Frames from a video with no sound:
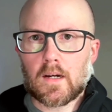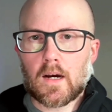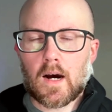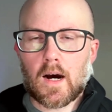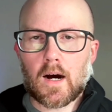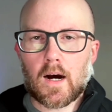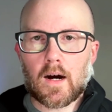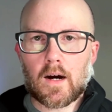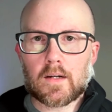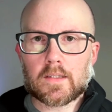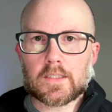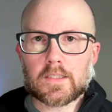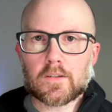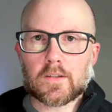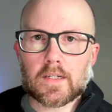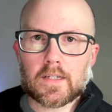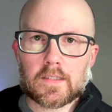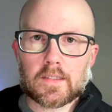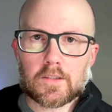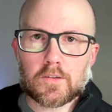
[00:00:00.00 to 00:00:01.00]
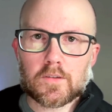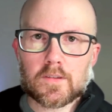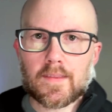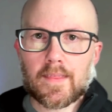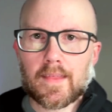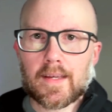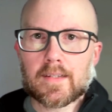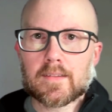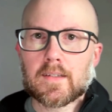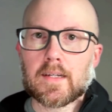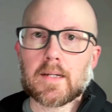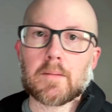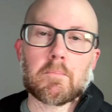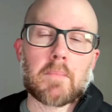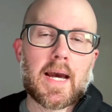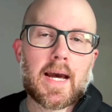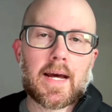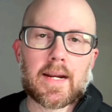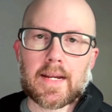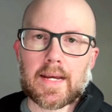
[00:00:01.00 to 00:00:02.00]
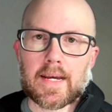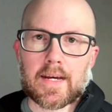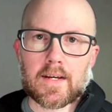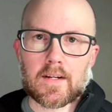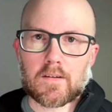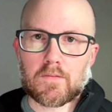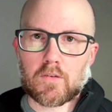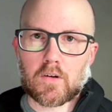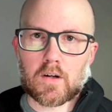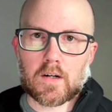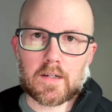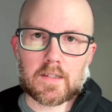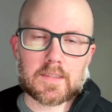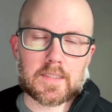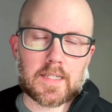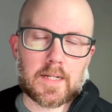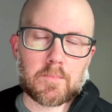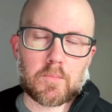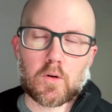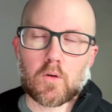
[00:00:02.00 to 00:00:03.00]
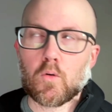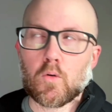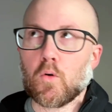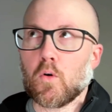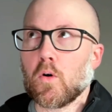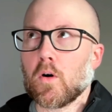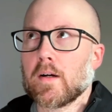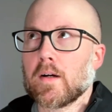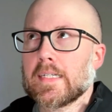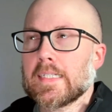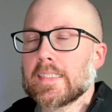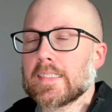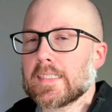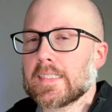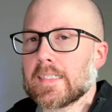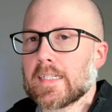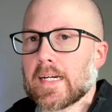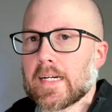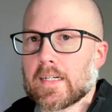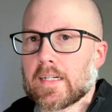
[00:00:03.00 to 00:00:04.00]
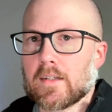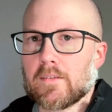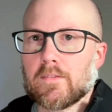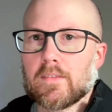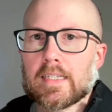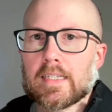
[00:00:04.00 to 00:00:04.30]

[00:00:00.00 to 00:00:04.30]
Uh, you can use things like Bad Hand, for example, or Easy Negative.